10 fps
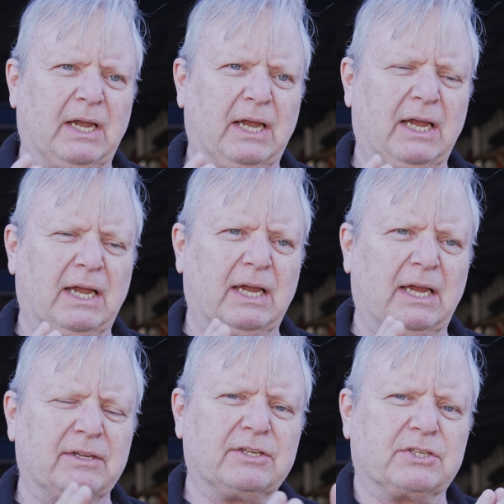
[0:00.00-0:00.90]

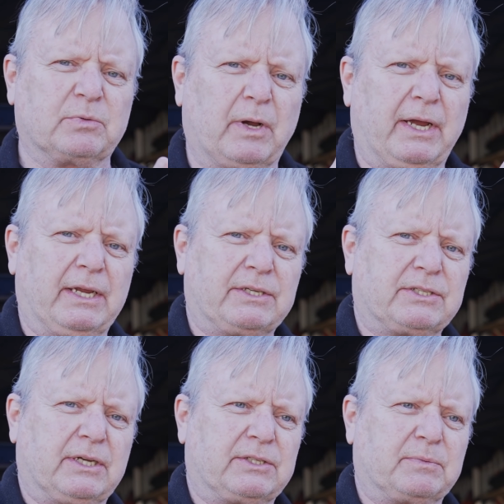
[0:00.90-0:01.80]
and this is why
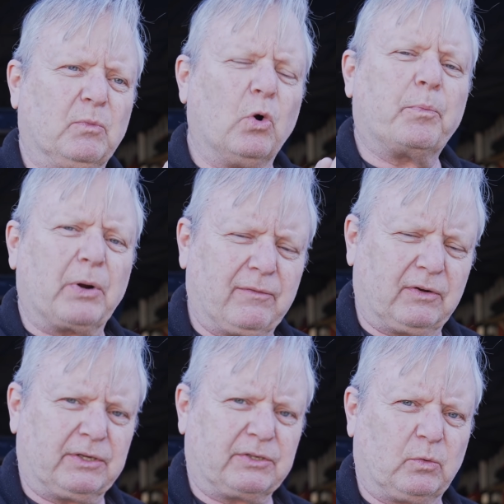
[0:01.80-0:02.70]
it's more
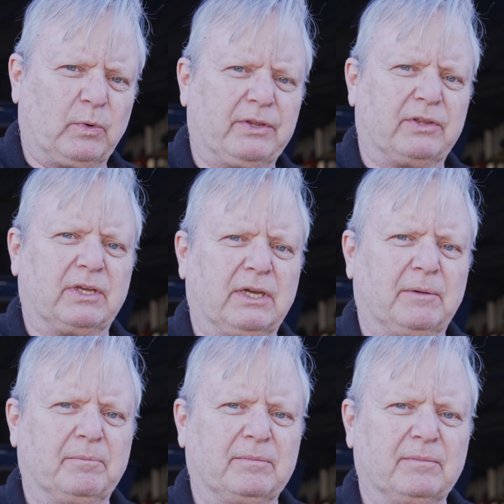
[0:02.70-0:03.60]
prevalent with
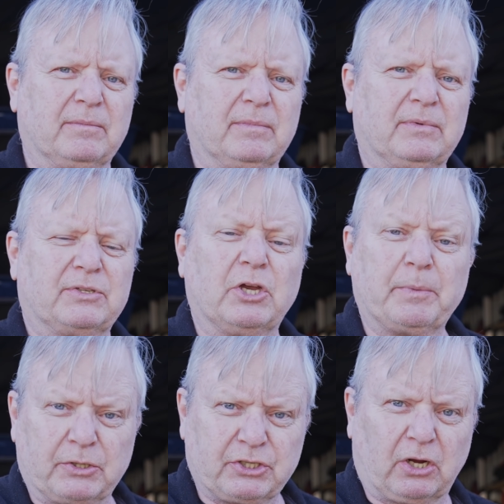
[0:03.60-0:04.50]

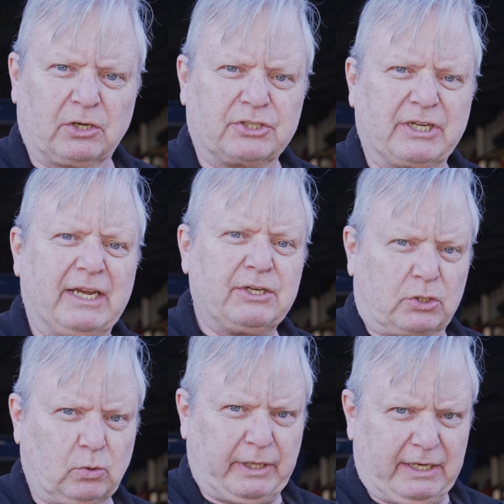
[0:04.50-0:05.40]
turbocharged
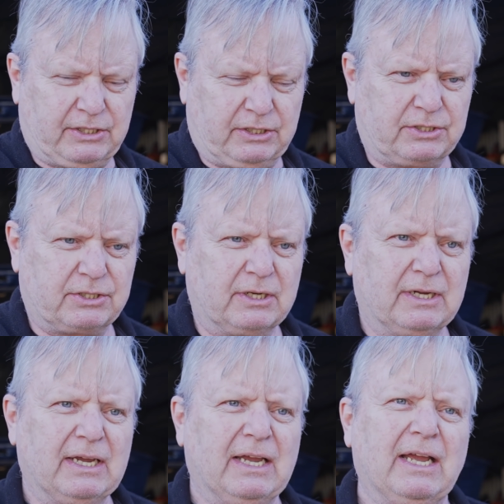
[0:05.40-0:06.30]
intercooled engines.
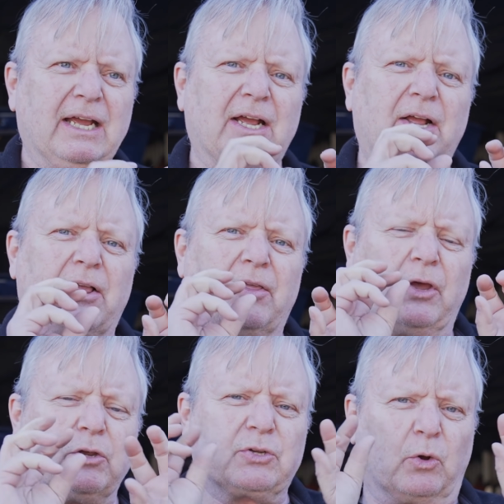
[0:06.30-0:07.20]

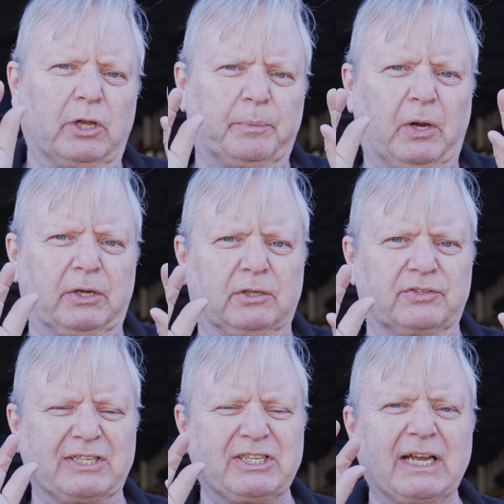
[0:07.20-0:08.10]
Those oil particles
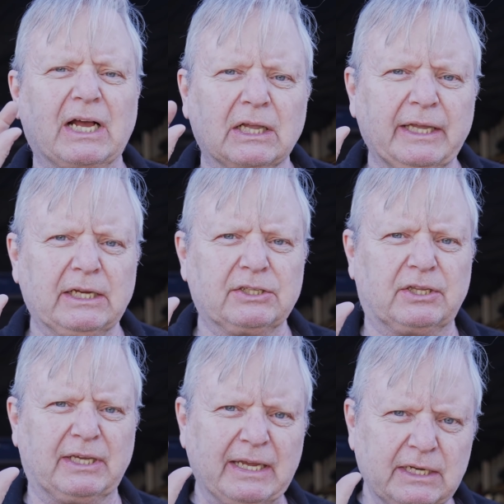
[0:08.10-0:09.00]
actually cling to
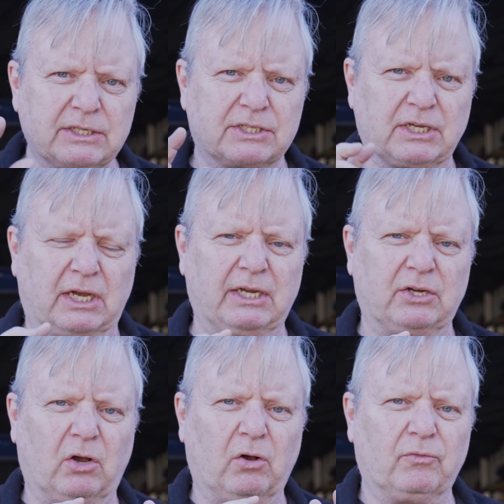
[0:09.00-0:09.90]
the inside
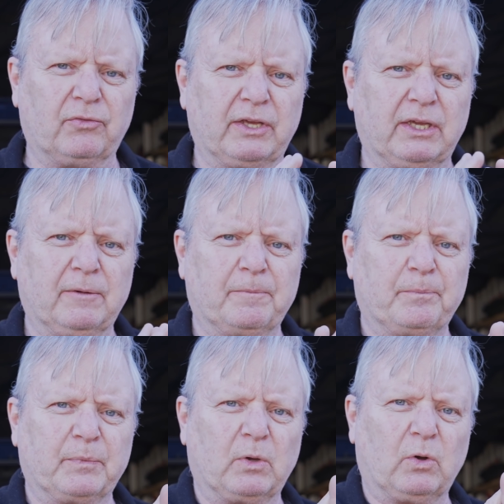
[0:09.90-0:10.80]
of the
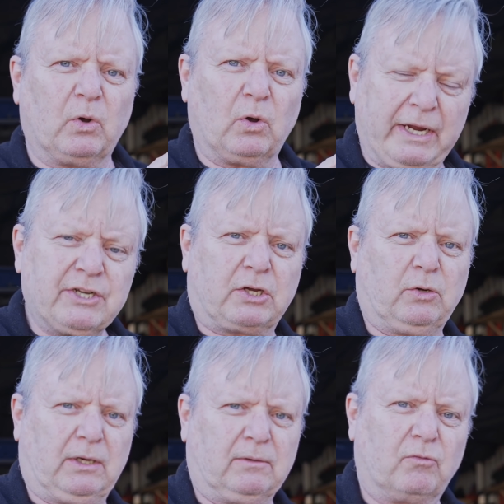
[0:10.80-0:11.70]

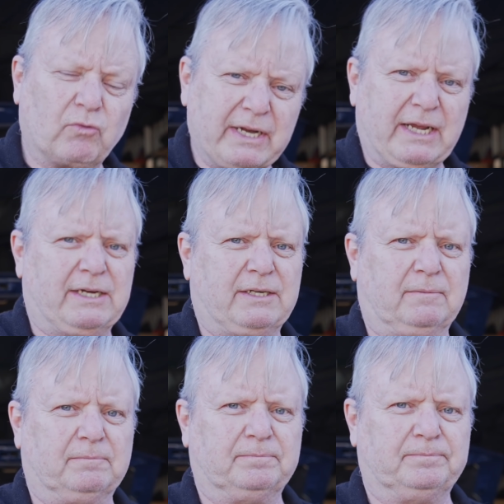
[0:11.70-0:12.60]
intercooler radiator
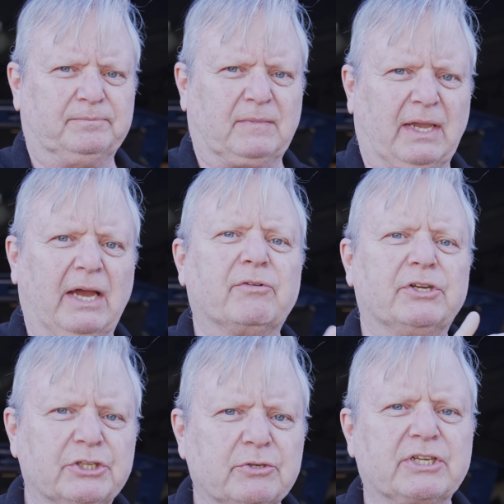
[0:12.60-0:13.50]
and
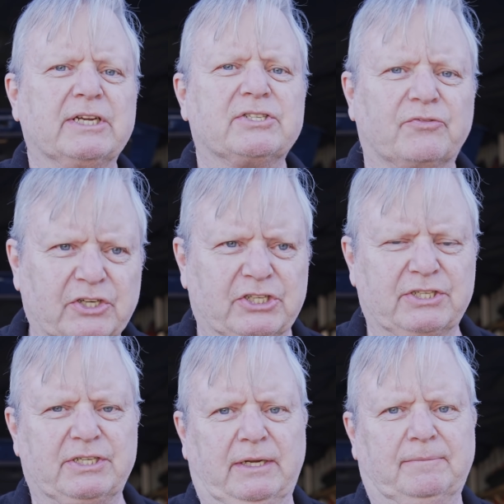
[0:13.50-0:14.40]
reduce its
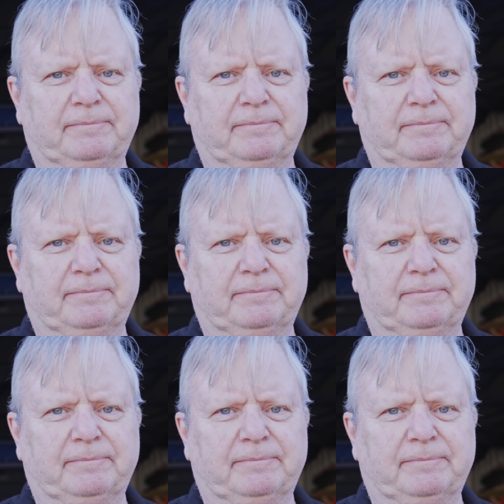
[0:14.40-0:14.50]
efficiency.